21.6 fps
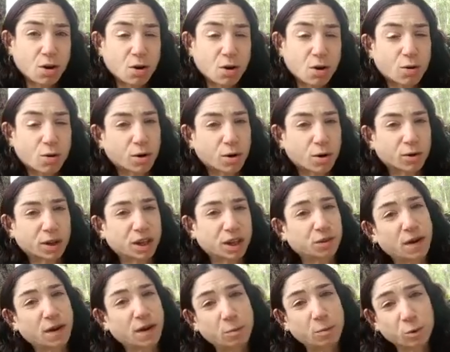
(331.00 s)
or like
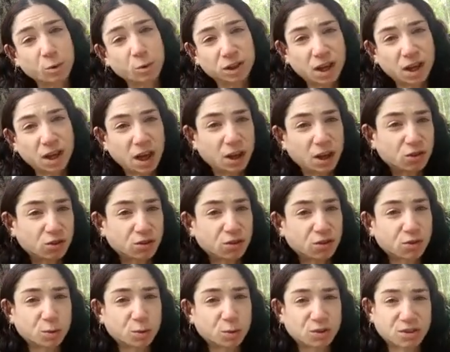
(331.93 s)
evaporated cane
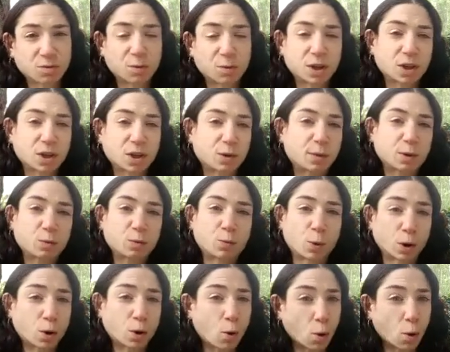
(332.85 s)
juice, which can be a little bit
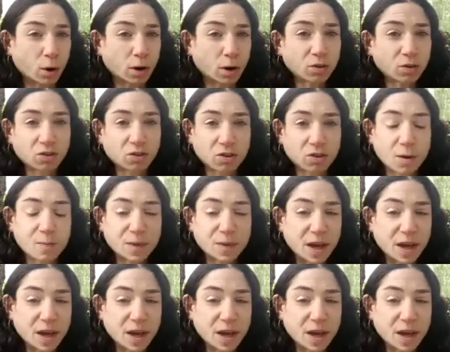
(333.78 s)
more coarse,